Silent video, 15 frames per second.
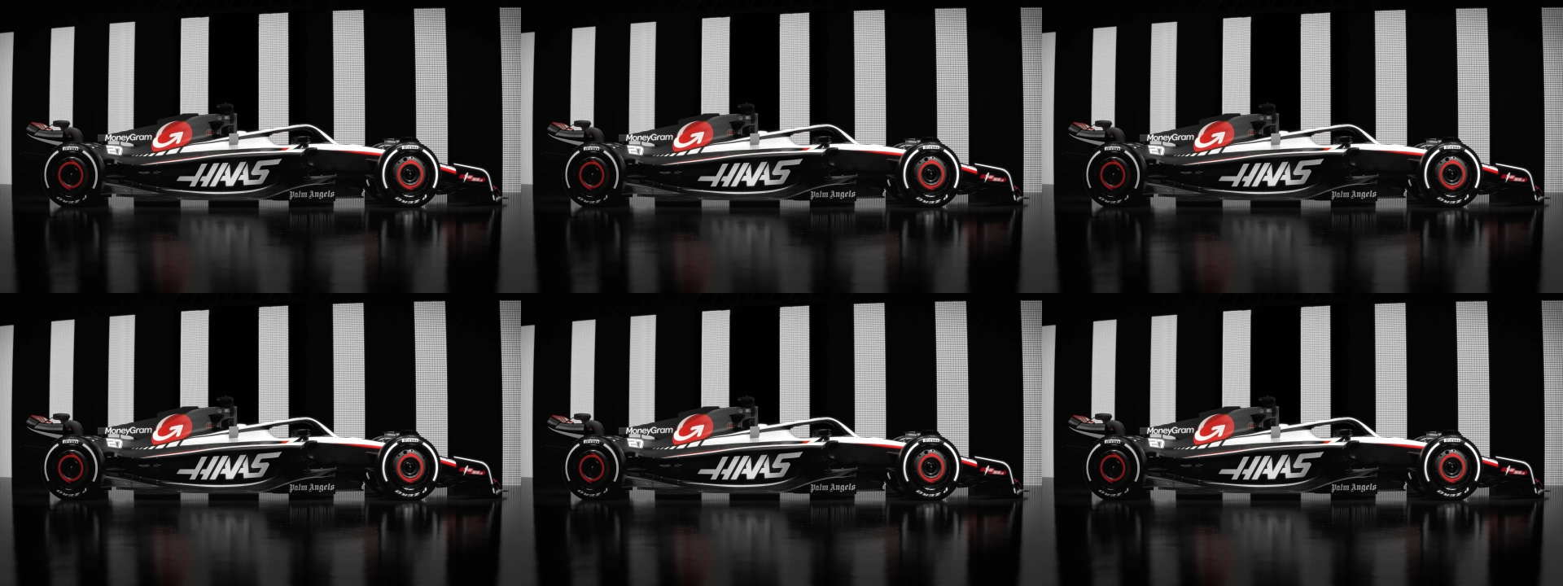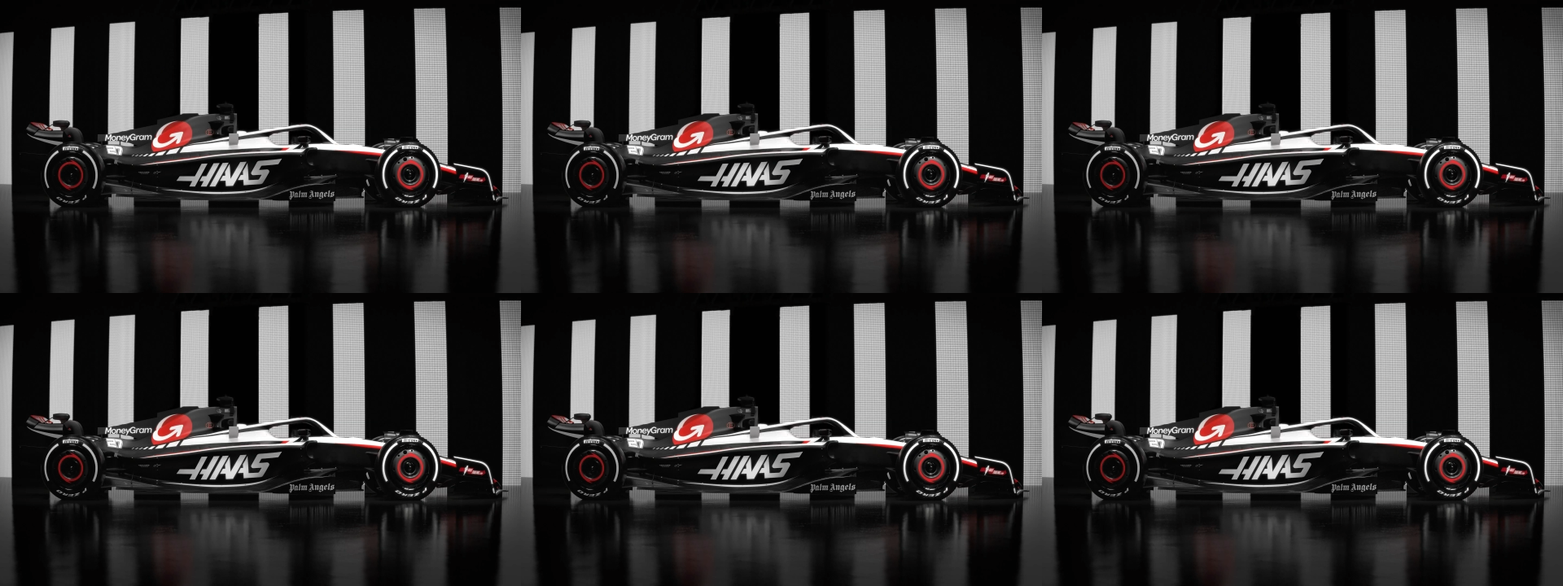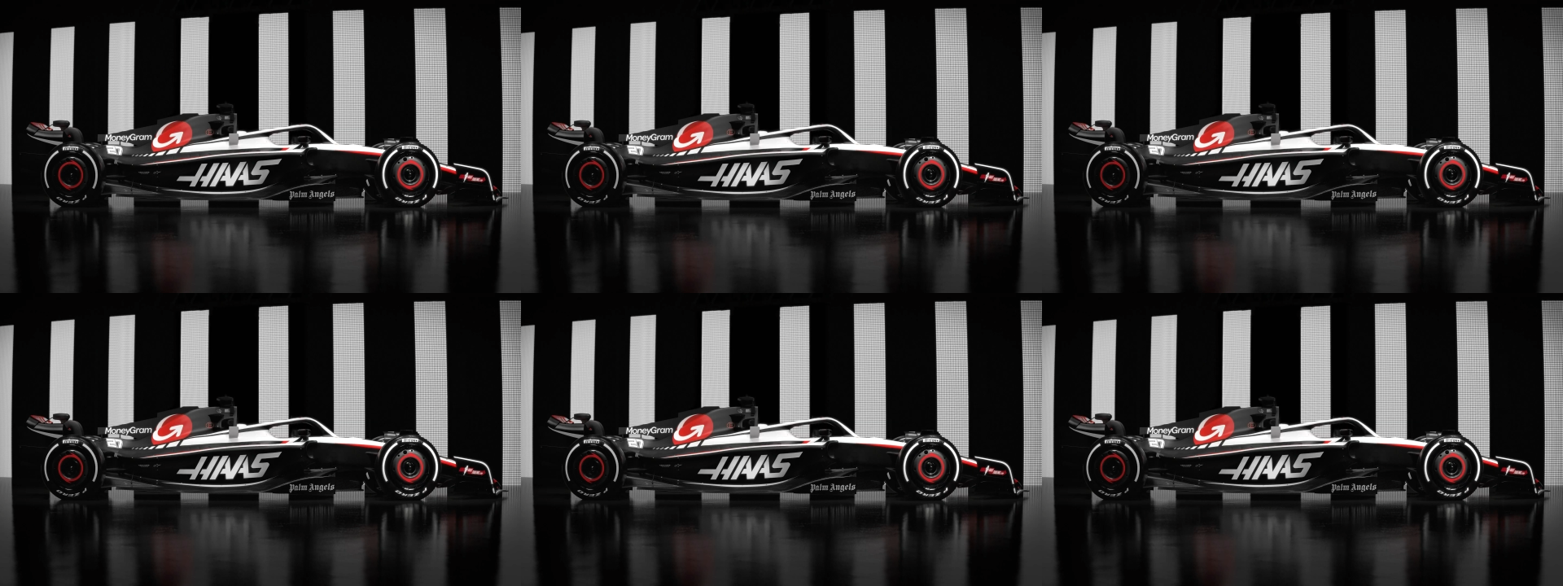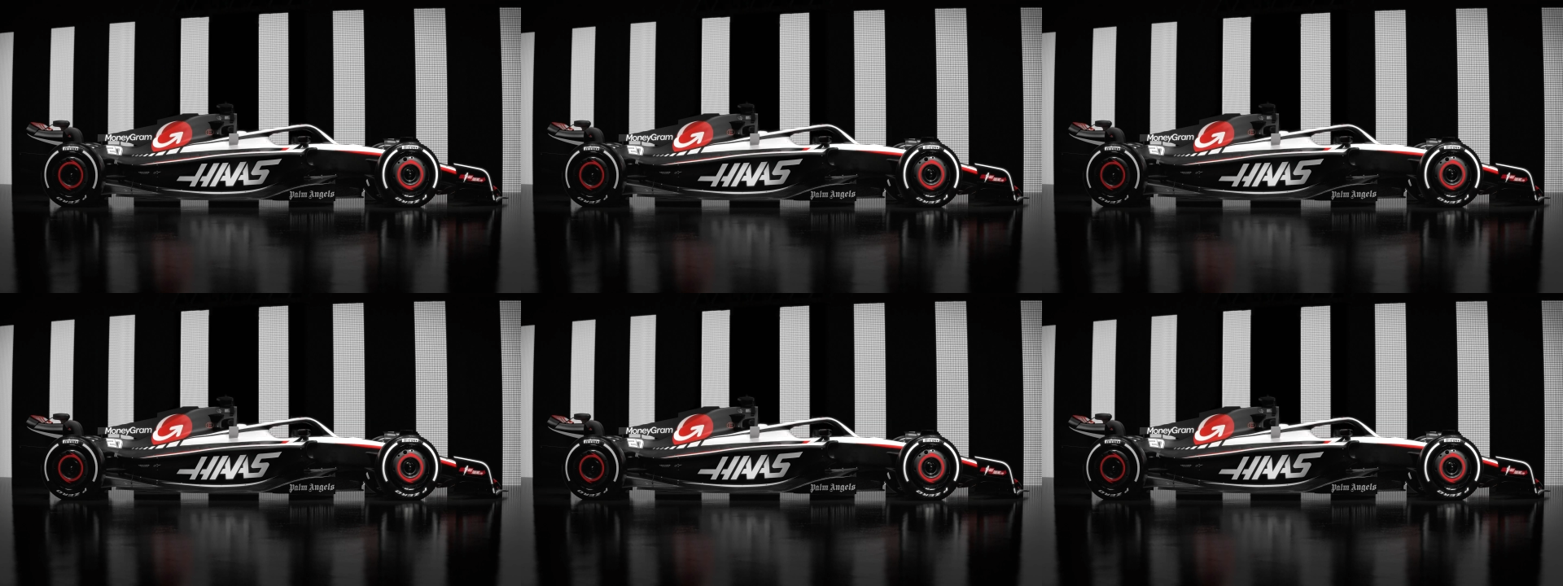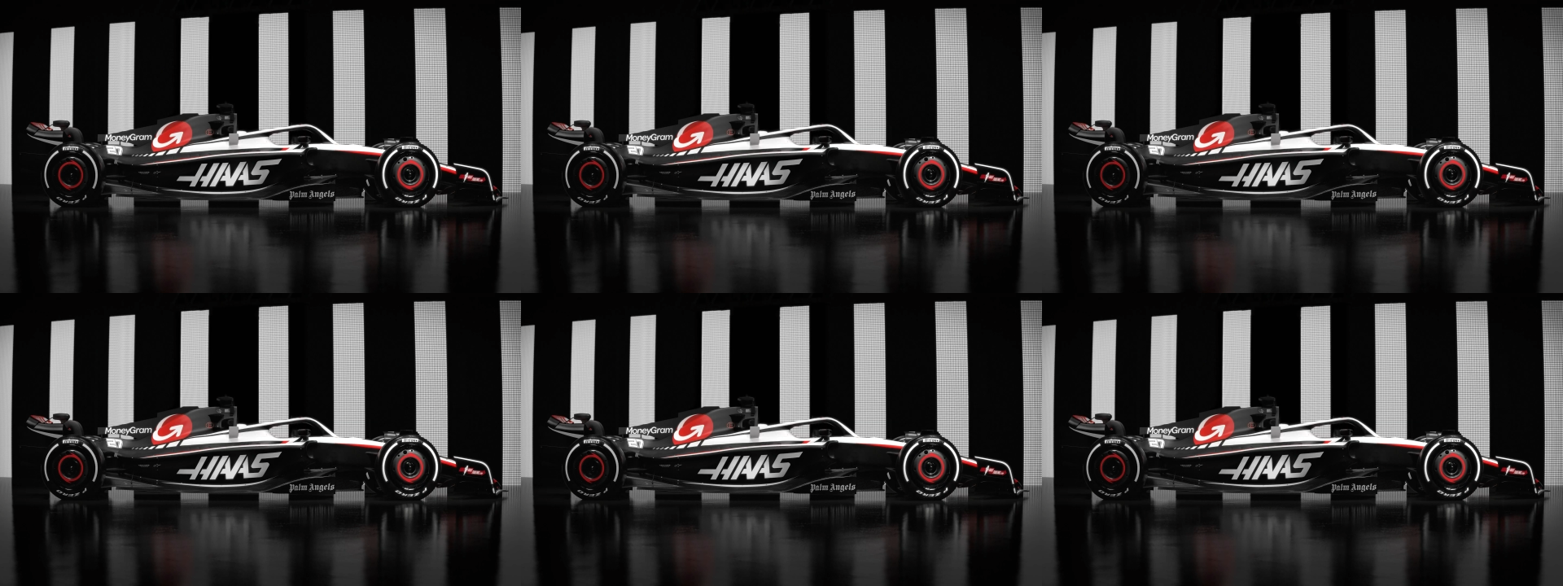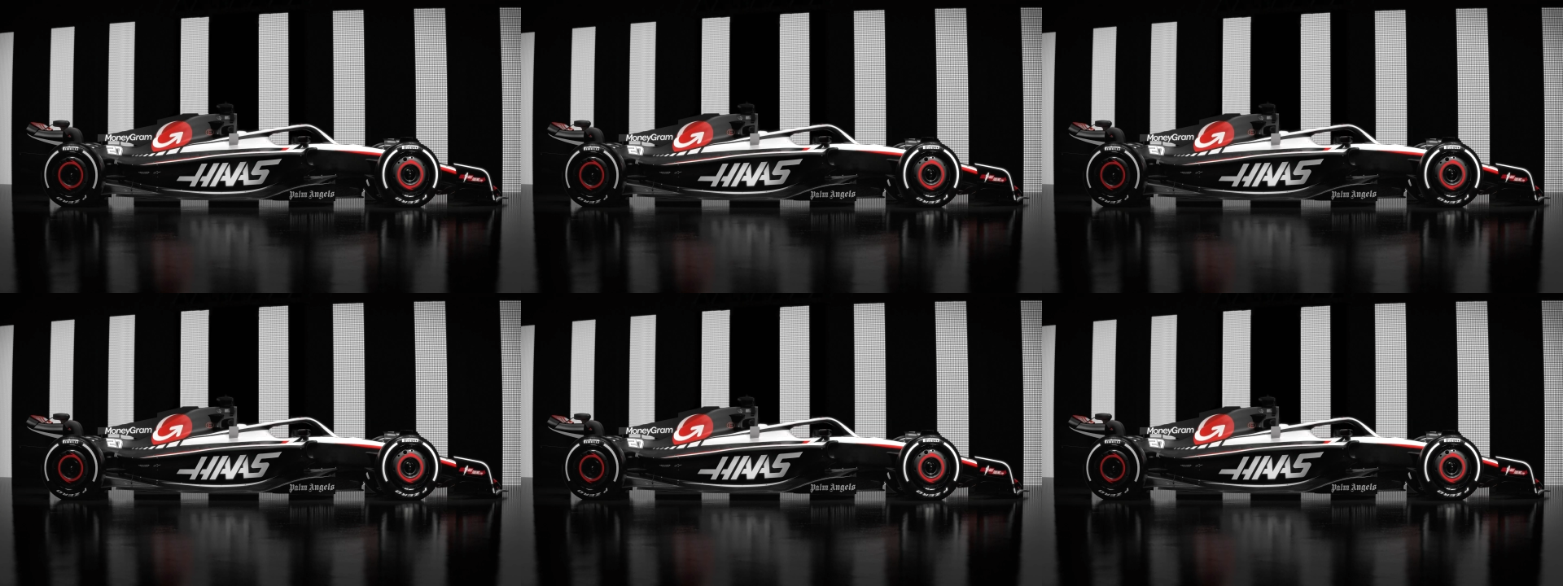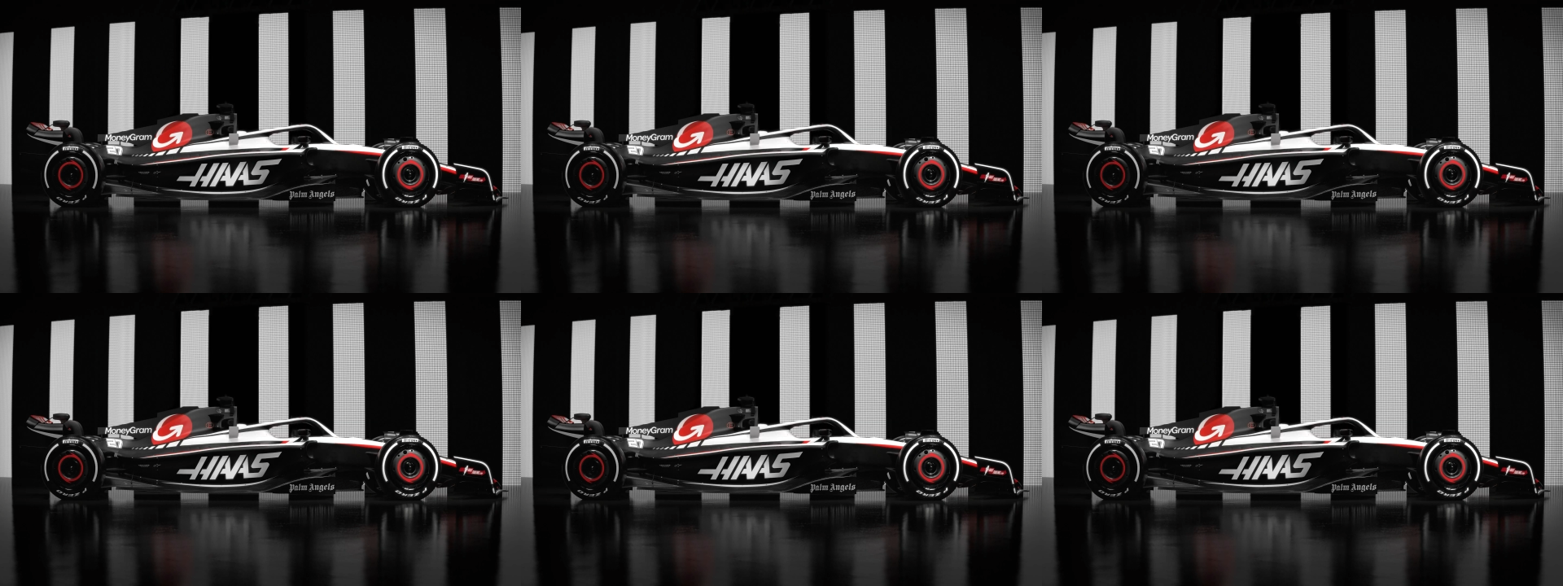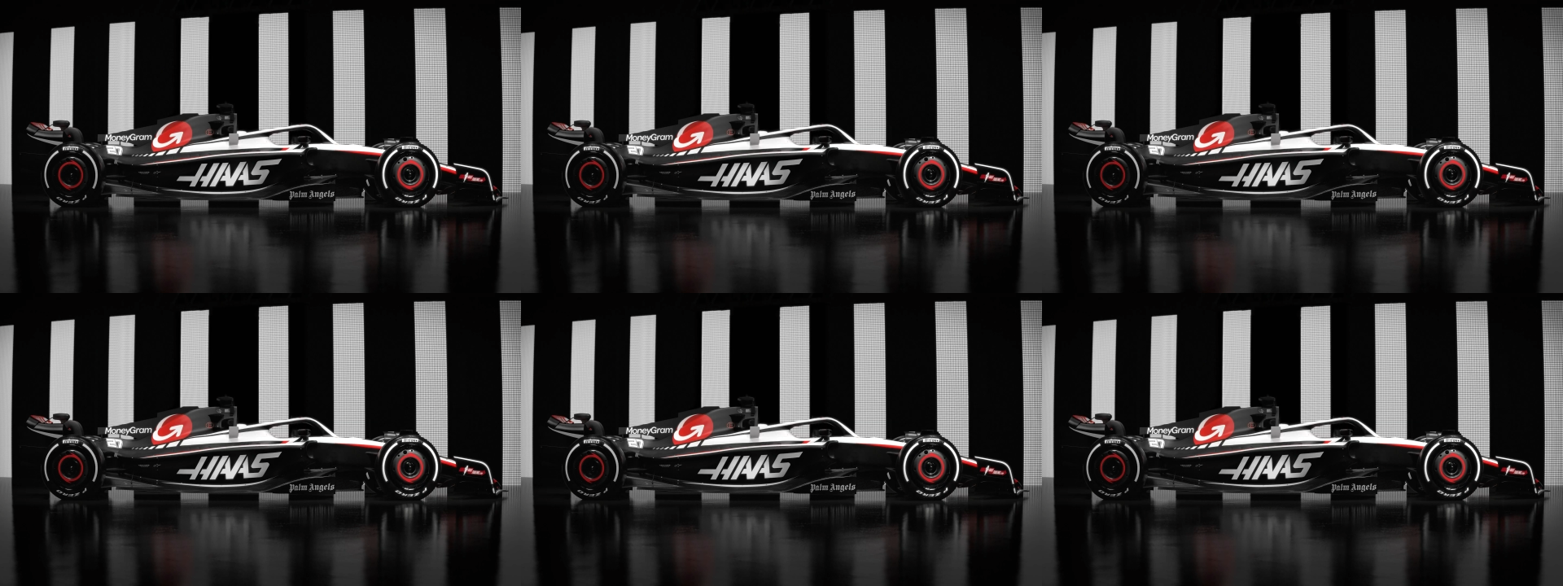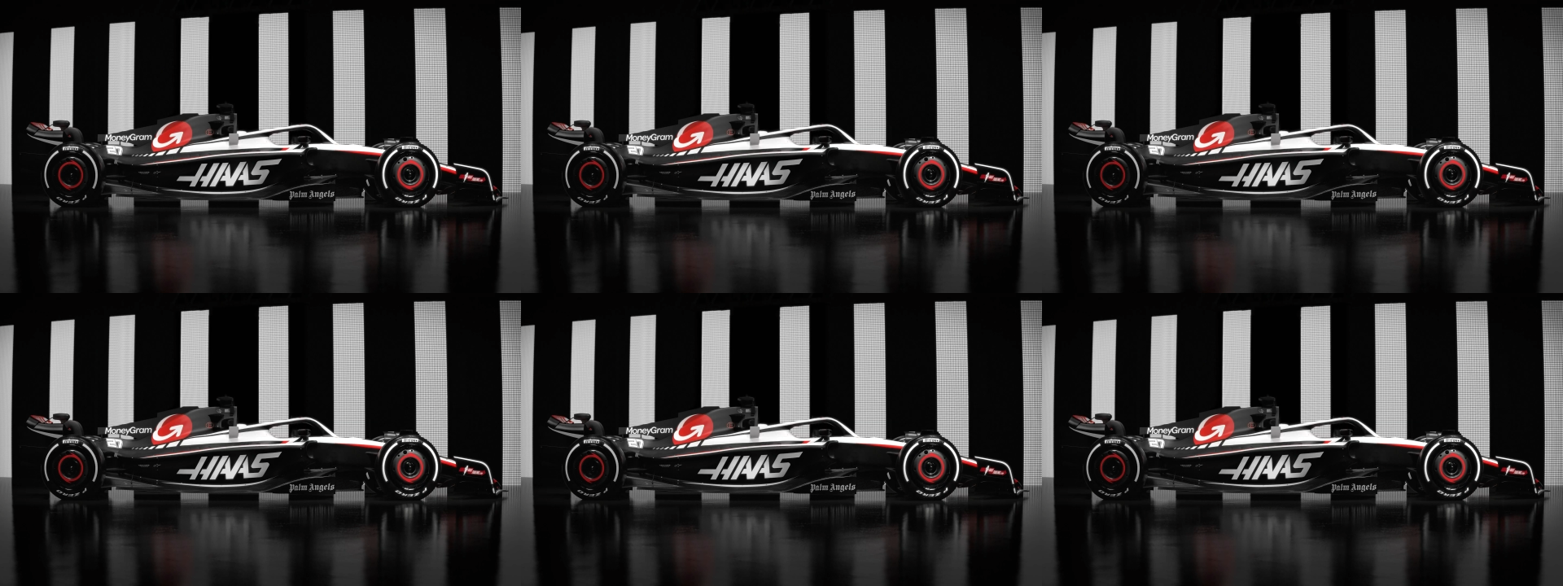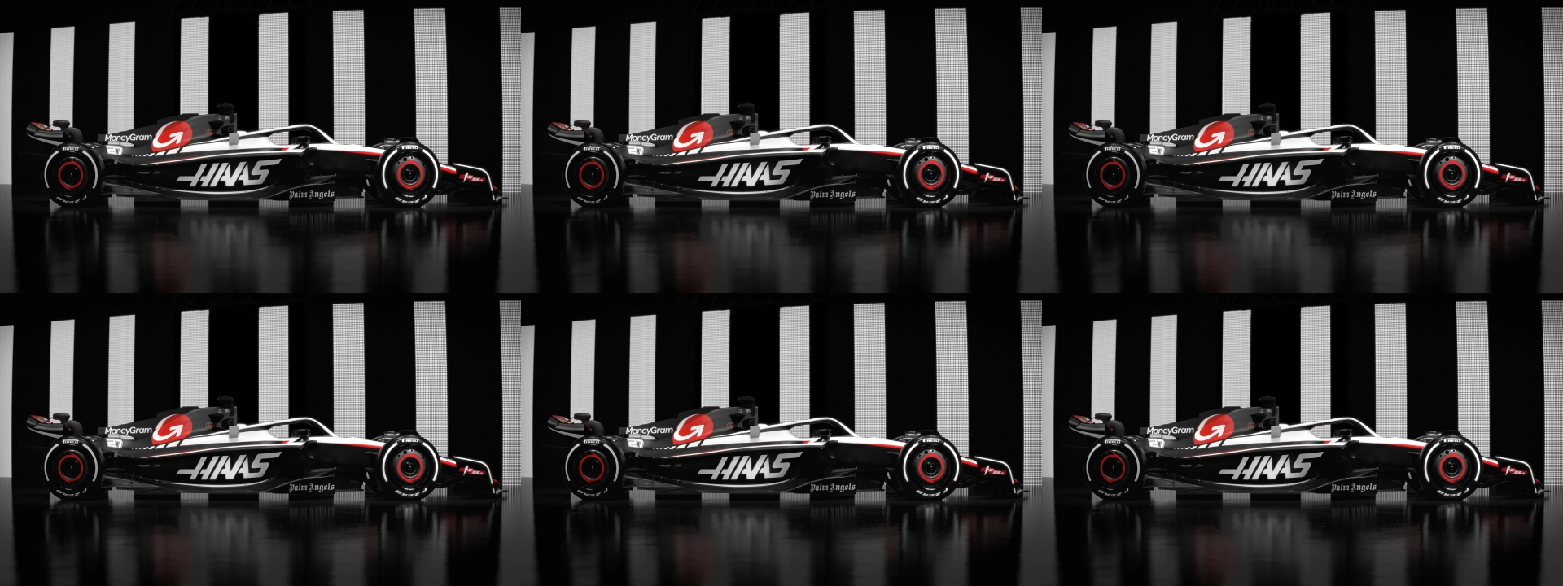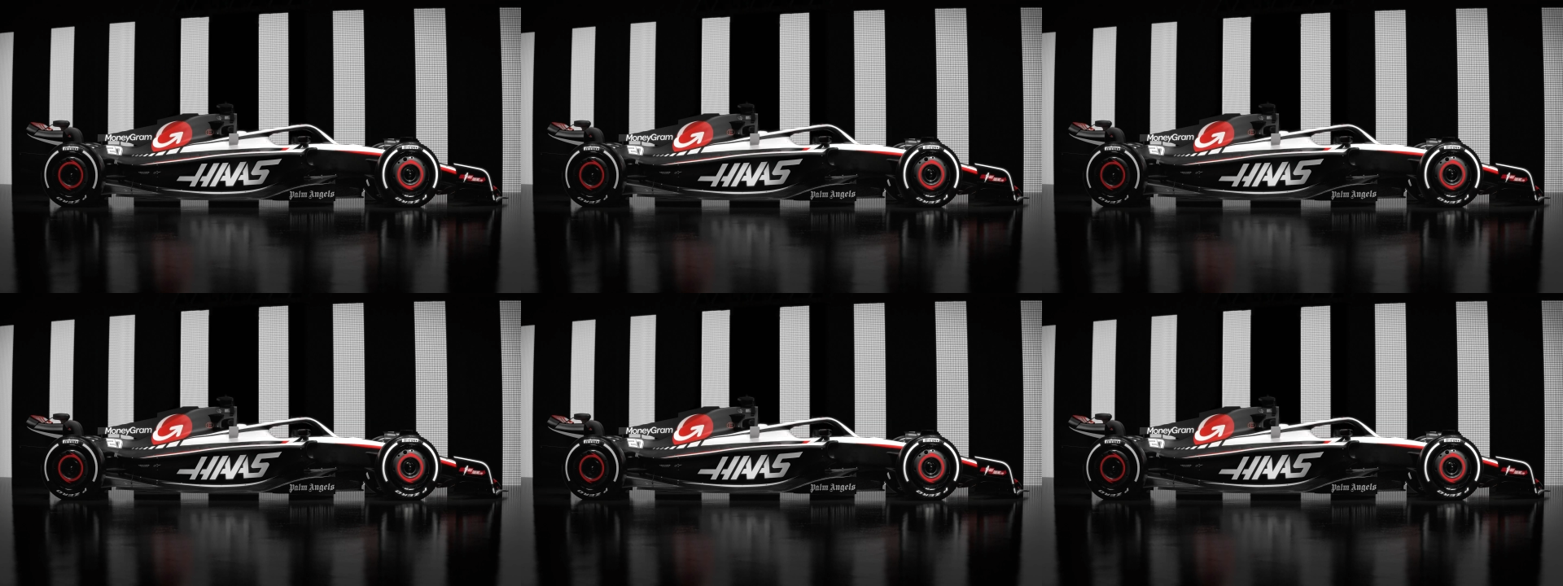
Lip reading: (no speaker visible)